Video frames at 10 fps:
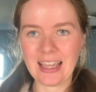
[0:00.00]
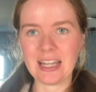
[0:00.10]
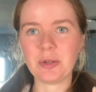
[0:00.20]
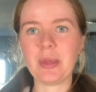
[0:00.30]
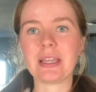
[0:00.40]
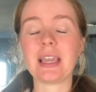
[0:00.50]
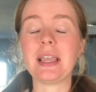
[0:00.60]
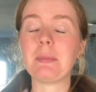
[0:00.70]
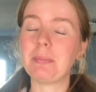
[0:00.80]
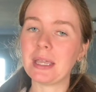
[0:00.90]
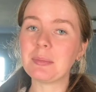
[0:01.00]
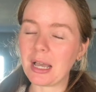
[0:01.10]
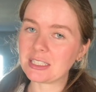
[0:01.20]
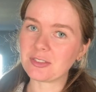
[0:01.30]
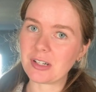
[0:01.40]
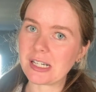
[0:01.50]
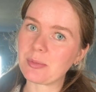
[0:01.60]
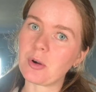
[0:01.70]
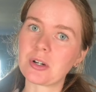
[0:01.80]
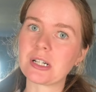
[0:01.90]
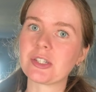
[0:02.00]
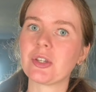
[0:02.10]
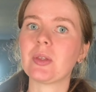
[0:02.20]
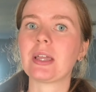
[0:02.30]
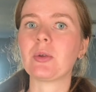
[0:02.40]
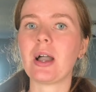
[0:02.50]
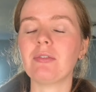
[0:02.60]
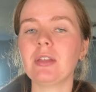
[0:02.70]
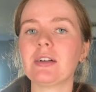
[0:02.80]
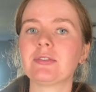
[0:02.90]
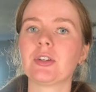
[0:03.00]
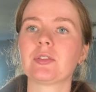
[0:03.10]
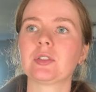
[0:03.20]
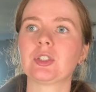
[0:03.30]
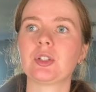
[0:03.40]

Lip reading: And you make a big batch of rice porridge so that you have leftovers